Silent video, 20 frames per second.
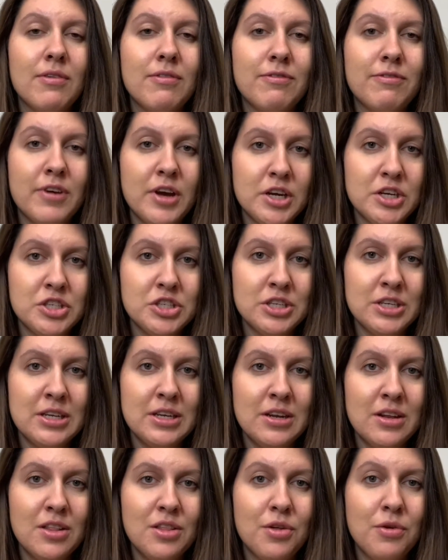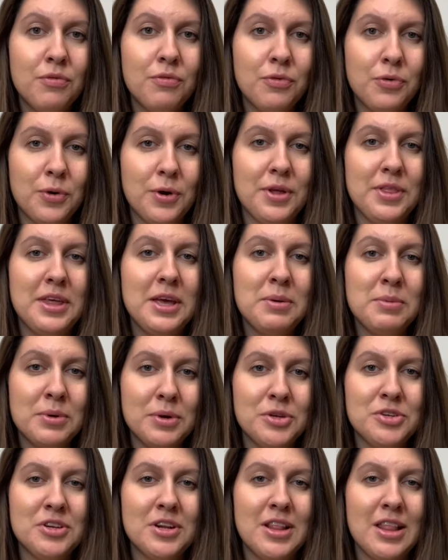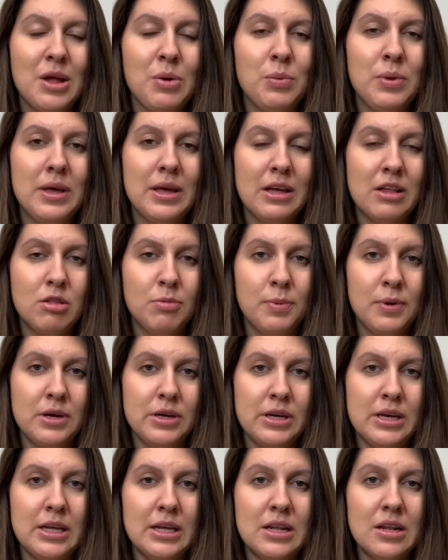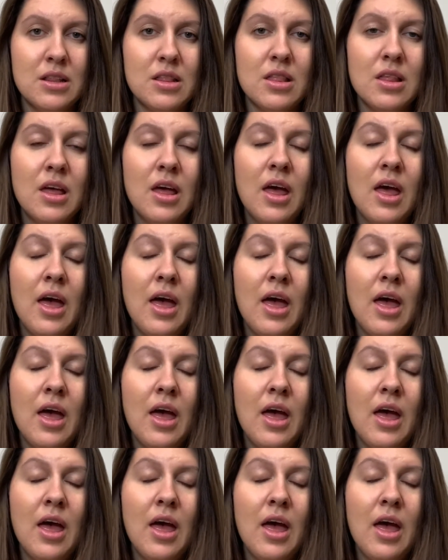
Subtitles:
functions for the emotions that we experience.